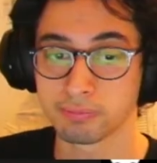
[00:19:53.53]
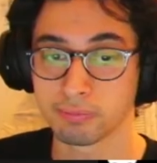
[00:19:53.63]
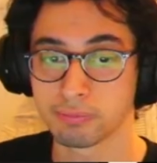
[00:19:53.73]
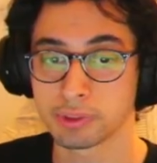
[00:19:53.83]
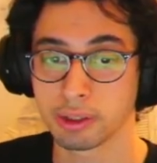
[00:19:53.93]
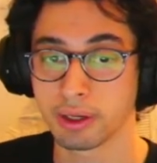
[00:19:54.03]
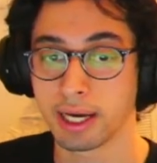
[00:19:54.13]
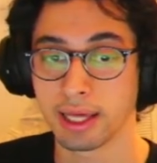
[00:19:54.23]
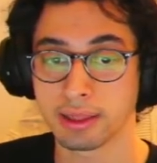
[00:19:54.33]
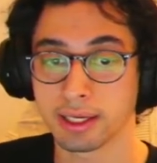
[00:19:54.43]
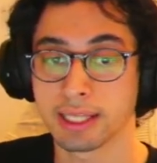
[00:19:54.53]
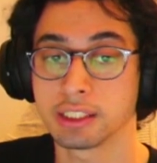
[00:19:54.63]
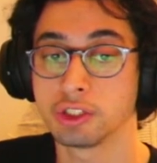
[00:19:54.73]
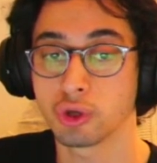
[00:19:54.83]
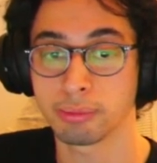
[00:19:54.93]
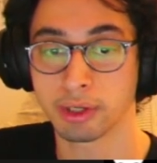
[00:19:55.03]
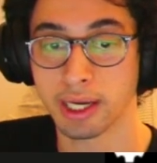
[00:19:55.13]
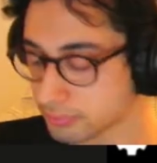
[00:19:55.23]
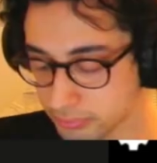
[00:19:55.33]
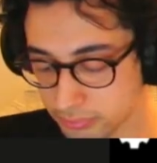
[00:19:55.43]
So I think it's an enjoyable
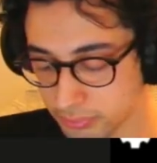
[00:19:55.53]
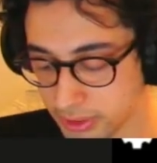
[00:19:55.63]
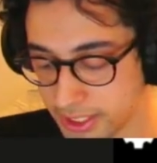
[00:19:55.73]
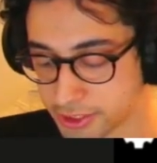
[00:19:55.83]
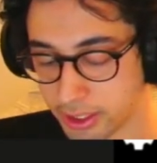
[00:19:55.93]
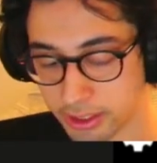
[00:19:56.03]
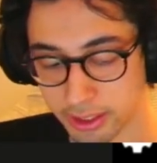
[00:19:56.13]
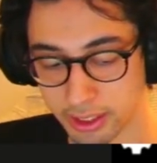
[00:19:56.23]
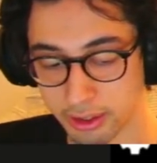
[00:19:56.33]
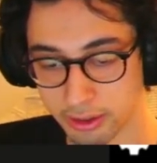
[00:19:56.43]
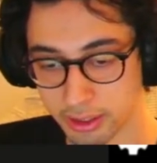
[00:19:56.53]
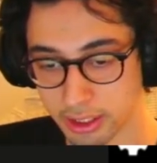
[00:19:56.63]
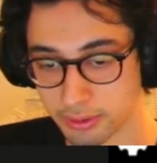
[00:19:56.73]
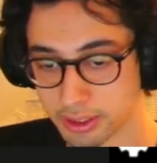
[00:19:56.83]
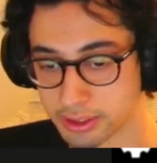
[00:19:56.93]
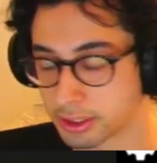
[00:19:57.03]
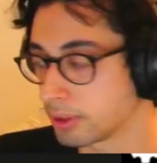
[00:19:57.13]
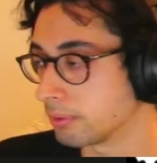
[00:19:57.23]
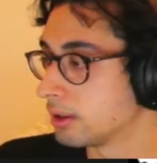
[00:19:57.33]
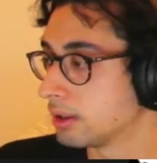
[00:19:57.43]
game. Is there anything here that you
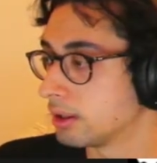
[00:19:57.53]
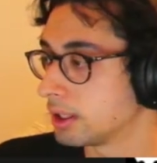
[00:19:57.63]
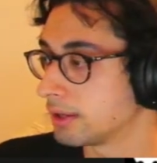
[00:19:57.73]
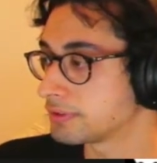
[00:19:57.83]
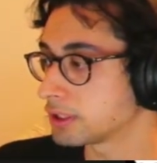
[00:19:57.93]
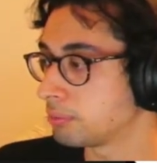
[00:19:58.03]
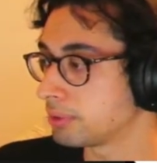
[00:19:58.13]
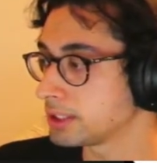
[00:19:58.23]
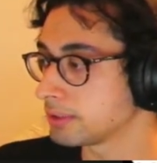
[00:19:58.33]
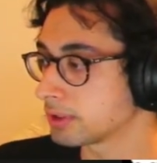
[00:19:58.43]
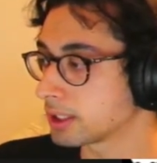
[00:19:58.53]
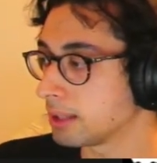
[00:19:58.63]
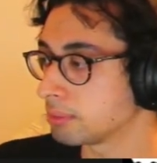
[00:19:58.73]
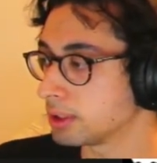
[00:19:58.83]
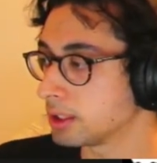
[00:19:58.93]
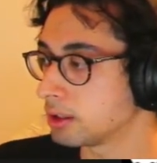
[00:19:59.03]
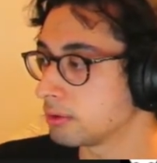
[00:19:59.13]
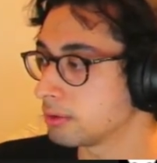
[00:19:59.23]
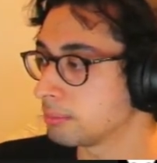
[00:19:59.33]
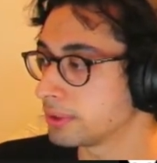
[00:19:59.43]
disagree with? If so, please leave a comment
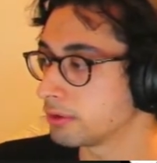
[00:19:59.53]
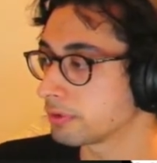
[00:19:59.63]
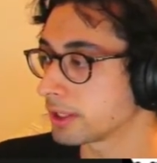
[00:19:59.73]
below, but don't forget